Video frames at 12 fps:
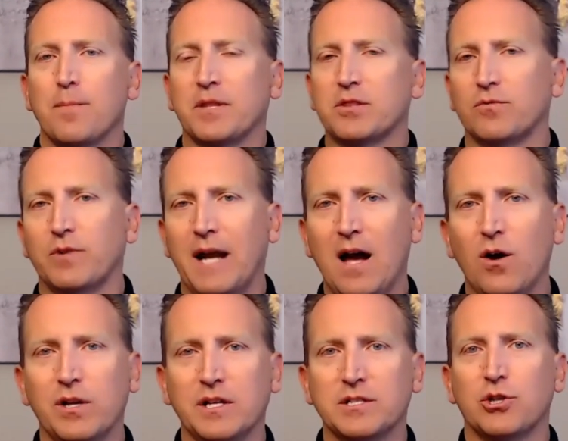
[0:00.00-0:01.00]
But the
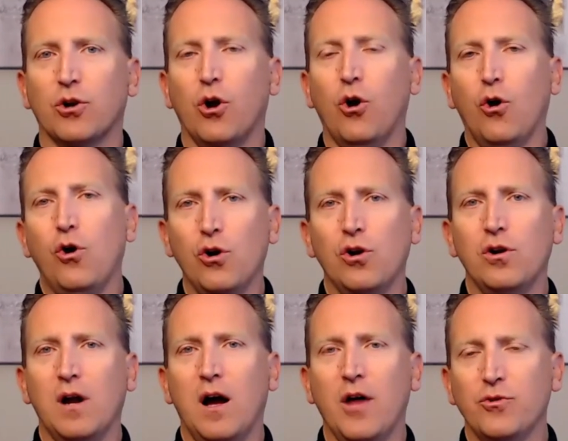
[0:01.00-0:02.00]
reality is there
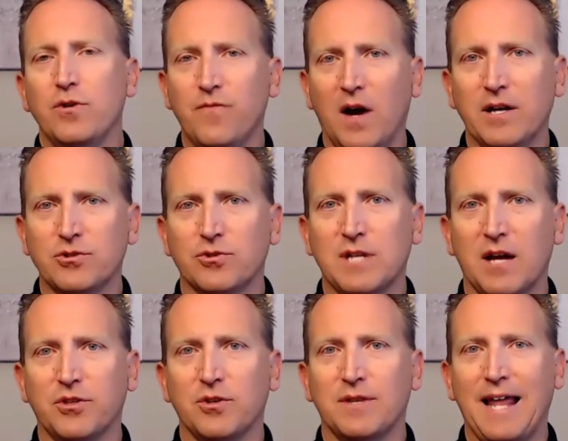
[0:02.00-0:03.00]
are other advisors
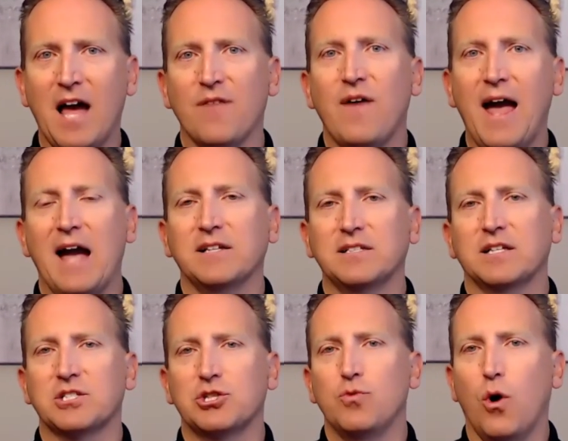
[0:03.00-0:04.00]
out there that have
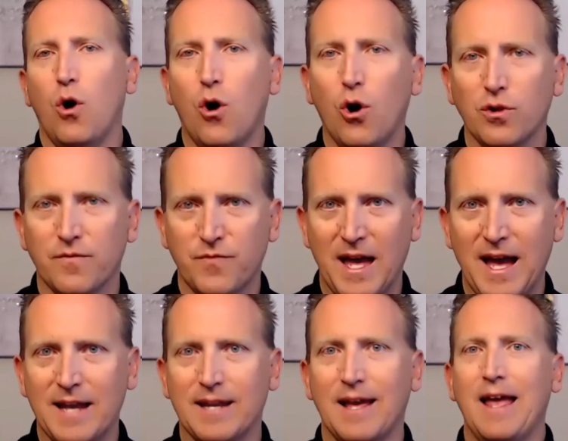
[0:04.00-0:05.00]
access to all of
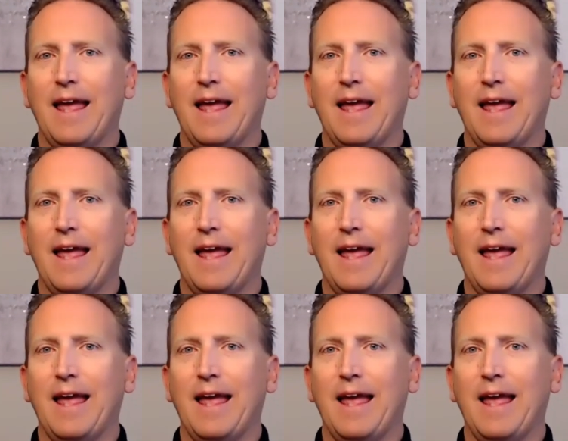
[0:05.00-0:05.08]
that,